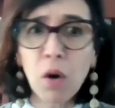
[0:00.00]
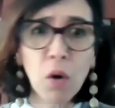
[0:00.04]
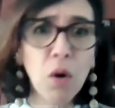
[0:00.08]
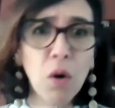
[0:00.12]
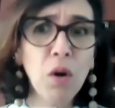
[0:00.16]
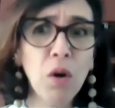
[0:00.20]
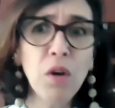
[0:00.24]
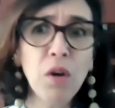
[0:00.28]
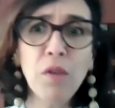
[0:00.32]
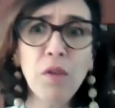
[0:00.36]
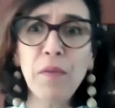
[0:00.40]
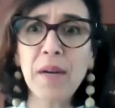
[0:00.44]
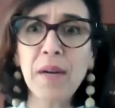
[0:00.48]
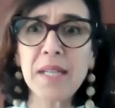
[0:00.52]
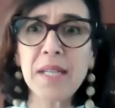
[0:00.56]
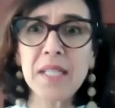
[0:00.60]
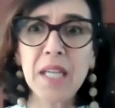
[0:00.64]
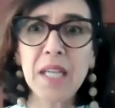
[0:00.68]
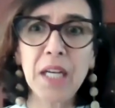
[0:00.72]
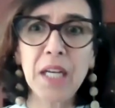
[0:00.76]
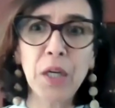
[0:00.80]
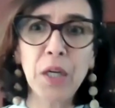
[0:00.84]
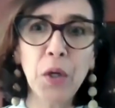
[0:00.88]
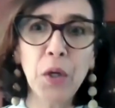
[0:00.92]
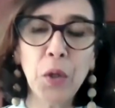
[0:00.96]
All of us
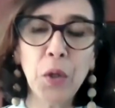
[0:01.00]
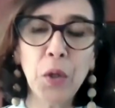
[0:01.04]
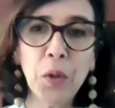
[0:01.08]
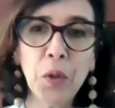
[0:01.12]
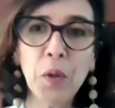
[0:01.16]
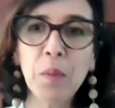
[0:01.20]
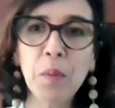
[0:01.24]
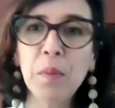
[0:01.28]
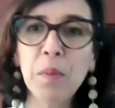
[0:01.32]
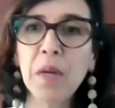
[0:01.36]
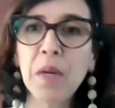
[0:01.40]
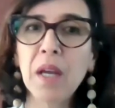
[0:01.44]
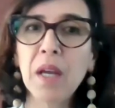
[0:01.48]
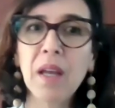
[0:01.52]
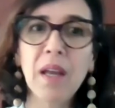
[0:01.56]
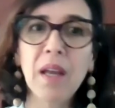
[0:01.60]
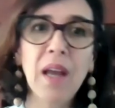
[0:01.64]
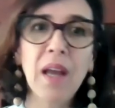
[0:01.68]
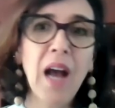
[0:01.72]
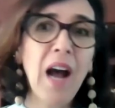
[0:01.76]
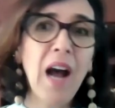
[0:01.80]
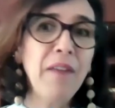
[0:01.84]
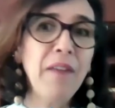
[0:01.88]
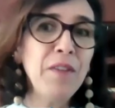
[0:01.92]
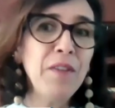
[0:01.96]
at home
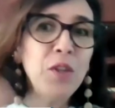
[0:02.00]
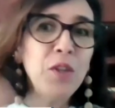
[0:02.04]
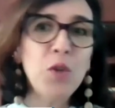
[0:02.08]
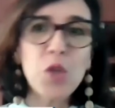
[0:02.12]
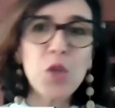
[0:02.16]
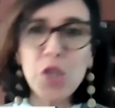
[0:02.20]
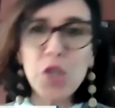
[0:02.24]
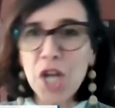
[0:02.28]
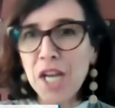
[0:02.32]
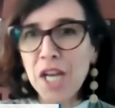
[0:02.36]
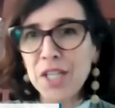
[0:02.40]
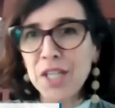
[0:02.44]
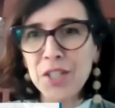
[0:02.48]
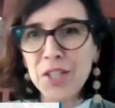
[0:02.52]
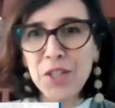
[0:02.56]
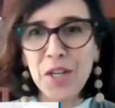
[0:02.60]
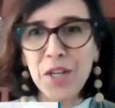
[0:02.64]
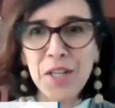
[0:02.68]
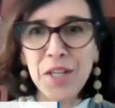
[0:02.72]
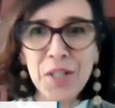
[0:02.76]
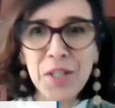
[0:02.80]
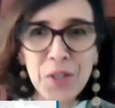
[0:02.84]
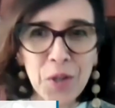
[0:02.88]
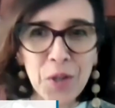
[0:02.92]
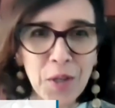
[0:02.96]
having to change the
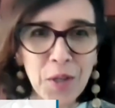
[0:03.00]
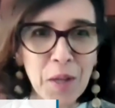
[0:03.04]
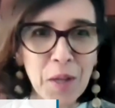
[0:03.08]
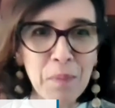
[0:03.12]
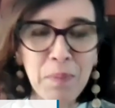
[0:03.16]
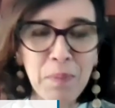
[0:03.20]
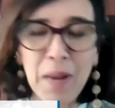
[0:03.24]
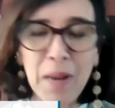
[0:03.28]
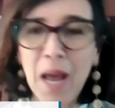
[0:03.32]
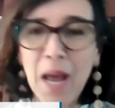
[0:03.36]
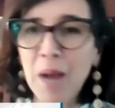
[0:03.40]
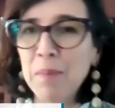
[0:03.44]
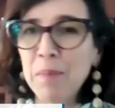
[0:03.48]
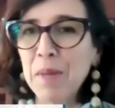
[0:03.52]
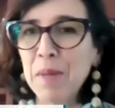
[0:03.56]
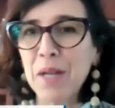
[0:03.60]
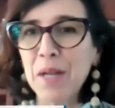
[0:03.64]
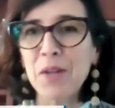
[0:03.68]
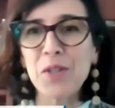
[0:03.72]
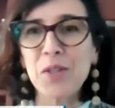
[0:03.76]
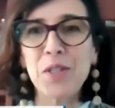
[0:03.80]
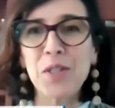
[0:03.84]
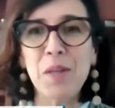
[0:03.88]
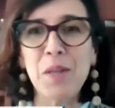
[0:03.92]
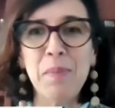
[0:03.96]
internet plan
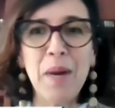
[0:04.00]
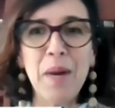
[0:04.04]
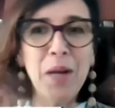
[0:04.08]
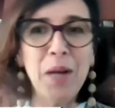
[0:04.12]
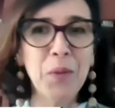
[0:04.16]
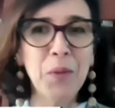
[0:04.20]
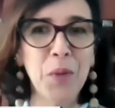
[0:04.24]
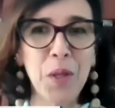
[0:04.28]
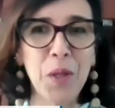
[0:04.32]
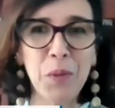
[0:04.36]
because the bandwidth